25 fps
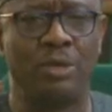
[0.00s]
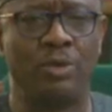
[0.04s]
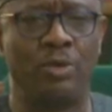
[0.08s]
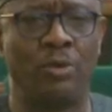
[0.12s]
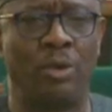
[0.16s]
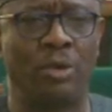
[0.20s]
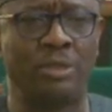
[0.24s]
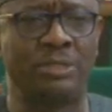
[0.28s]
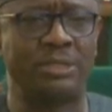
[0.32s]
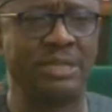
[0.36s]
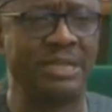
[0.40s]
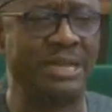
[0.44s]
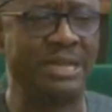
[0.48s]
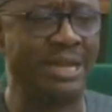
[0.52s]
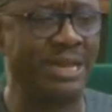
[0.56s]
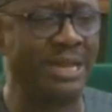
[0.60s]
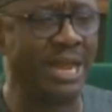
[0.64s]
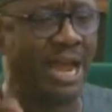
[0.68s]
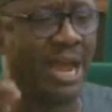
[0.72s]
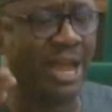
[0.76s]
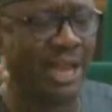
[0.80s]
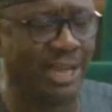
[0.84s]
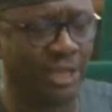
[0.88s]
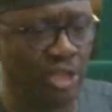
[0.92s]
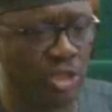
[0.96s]
wrote in
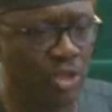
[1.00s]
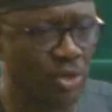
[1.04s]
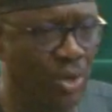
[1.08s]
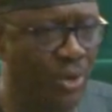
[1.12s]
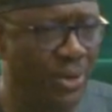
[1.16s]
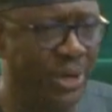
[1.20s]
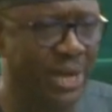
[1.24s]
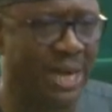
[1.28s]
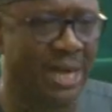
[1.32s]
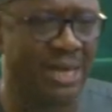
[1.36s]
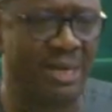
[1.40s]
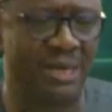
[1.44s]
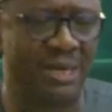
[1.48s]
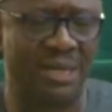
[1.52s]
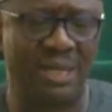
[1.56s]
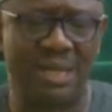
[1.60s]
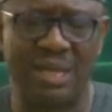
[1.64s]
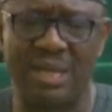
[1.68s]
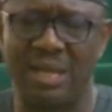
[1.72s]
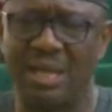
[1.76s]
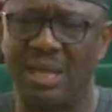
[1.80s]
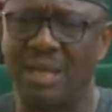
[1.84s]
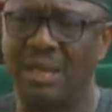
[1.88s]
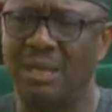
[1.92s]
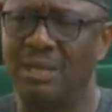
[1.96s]
their editorial.
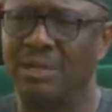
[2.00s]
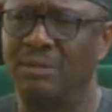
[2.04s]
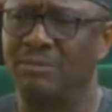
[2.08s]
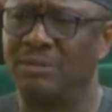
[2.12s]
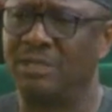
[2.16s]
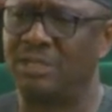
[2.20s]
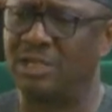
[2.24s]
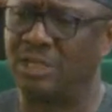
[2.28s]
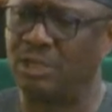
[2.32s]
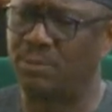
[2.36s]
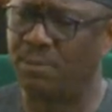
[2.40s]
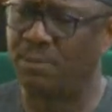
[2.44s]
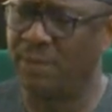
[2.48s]
Mr.